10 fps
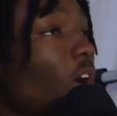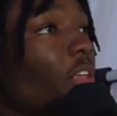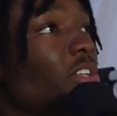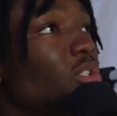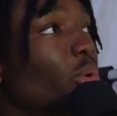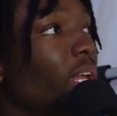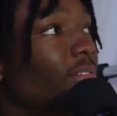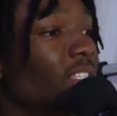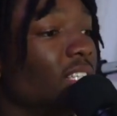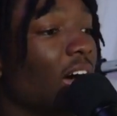all these
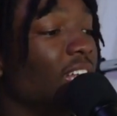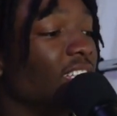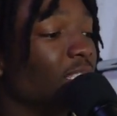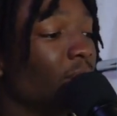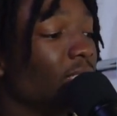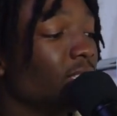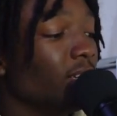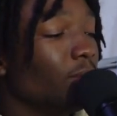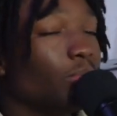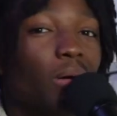creative designs,
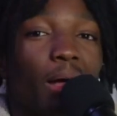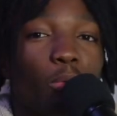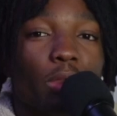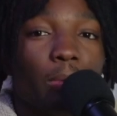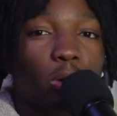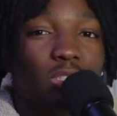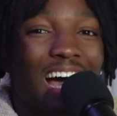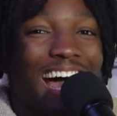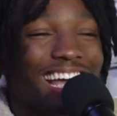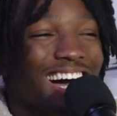especially probably one of their most
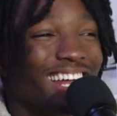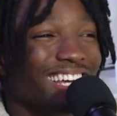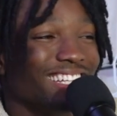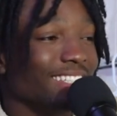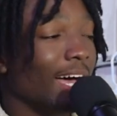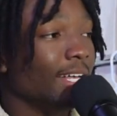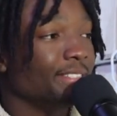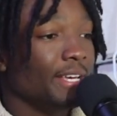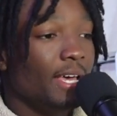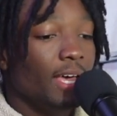iconic
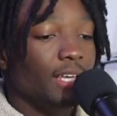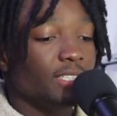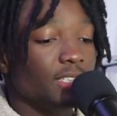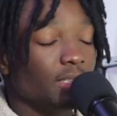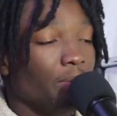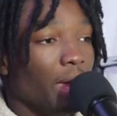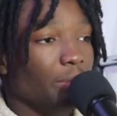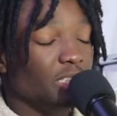designs is just the Bape